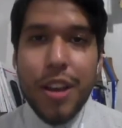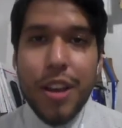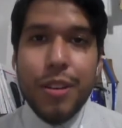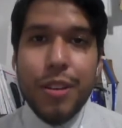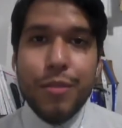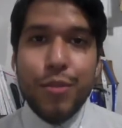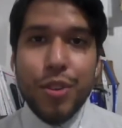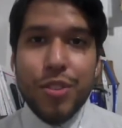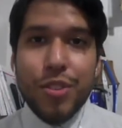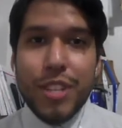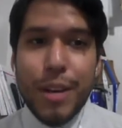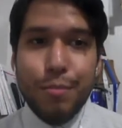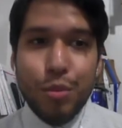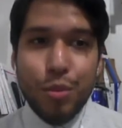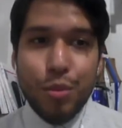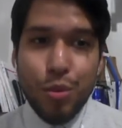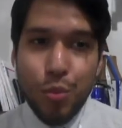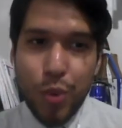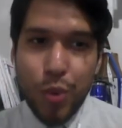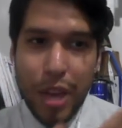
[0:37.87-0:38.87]
For example,
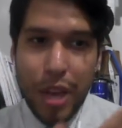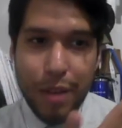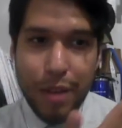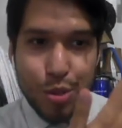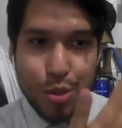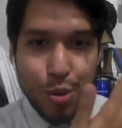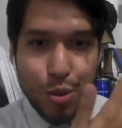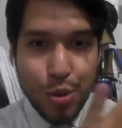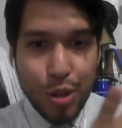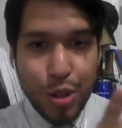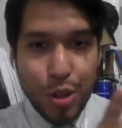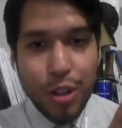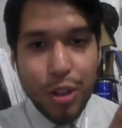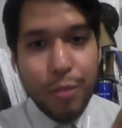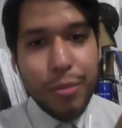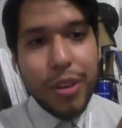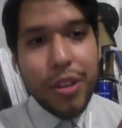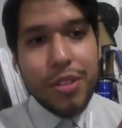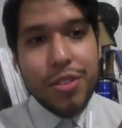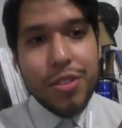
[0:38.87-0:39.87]
we have 2
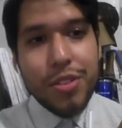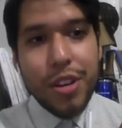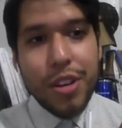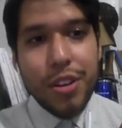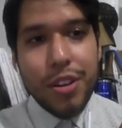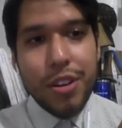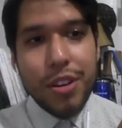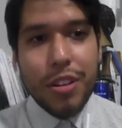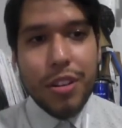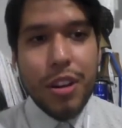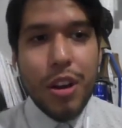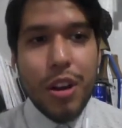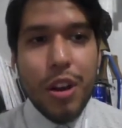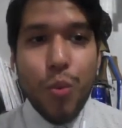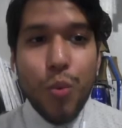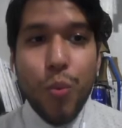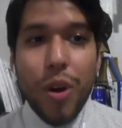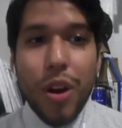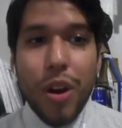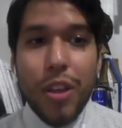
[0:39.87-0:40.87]
Colombias here.
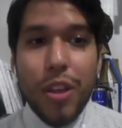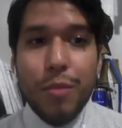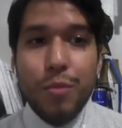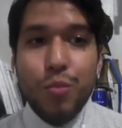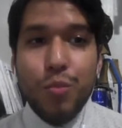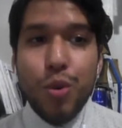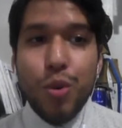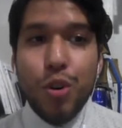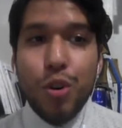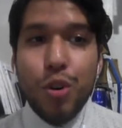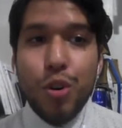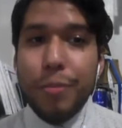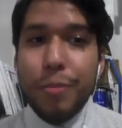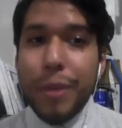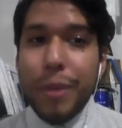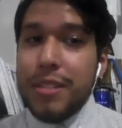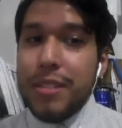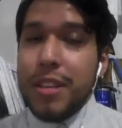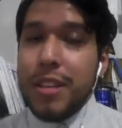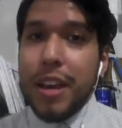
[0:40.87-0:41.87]
One of them will
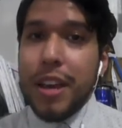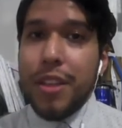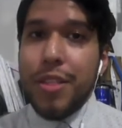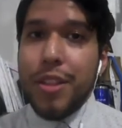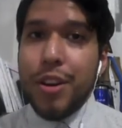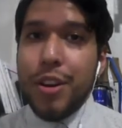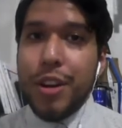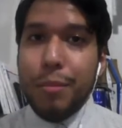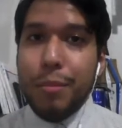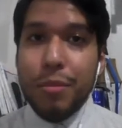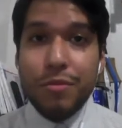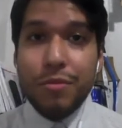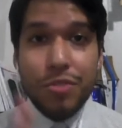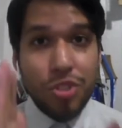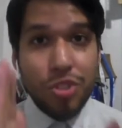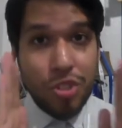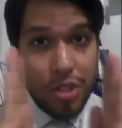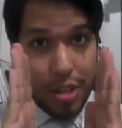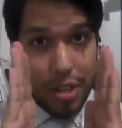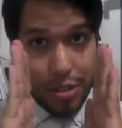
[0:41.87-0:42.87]
maintain their name of
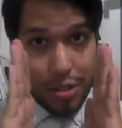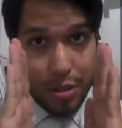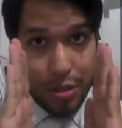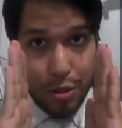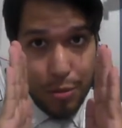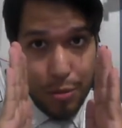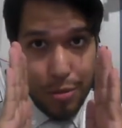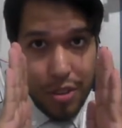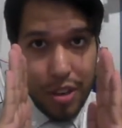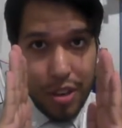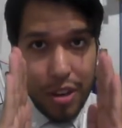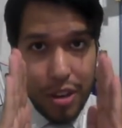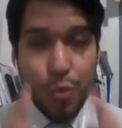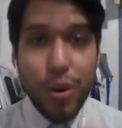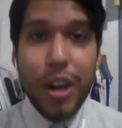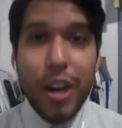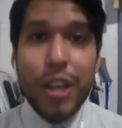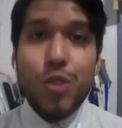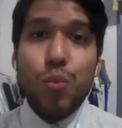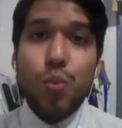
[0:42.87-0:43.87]
just Colombia,
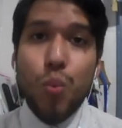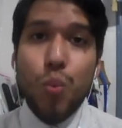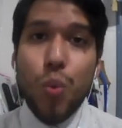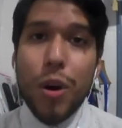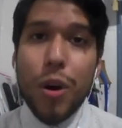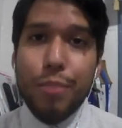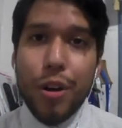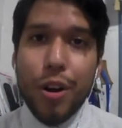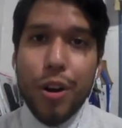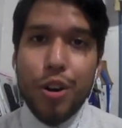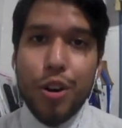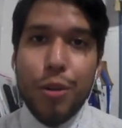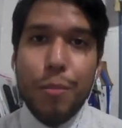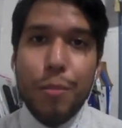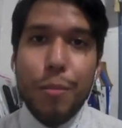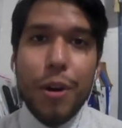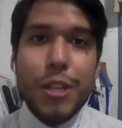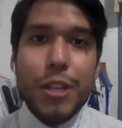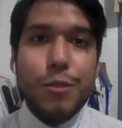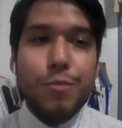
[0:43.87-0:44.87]
whereas one partner
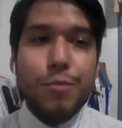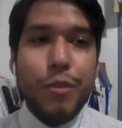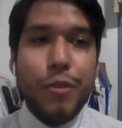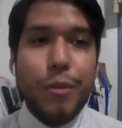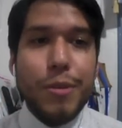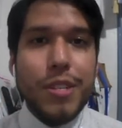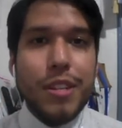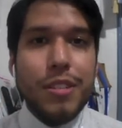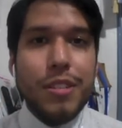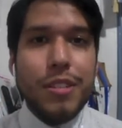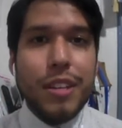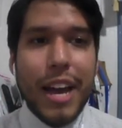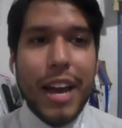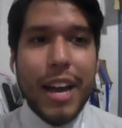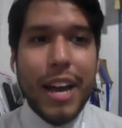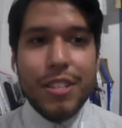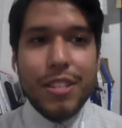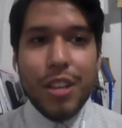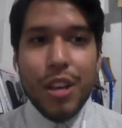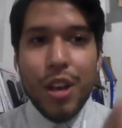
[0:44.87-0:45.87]
must be represented
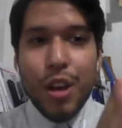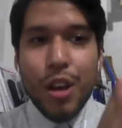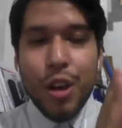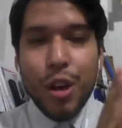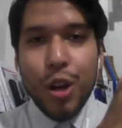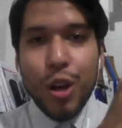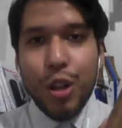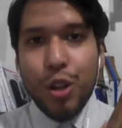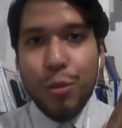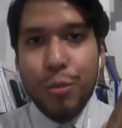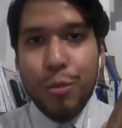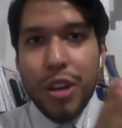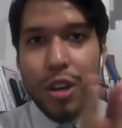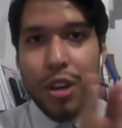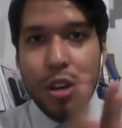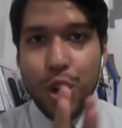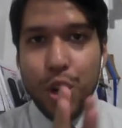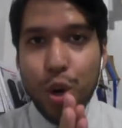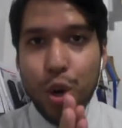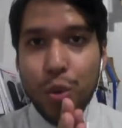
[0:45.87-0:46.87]
as
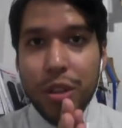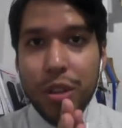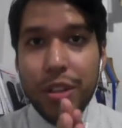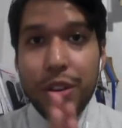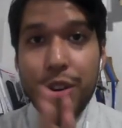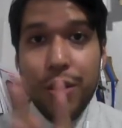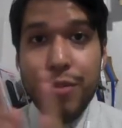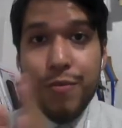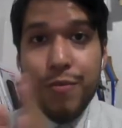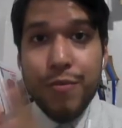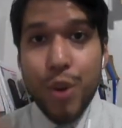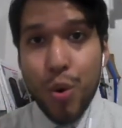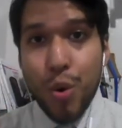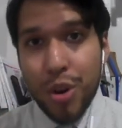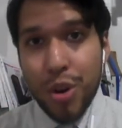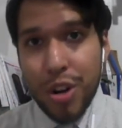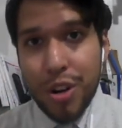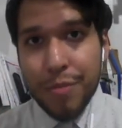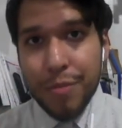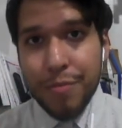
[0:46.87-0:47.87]

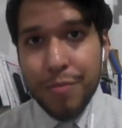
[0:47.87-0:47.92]
Colombia:voter.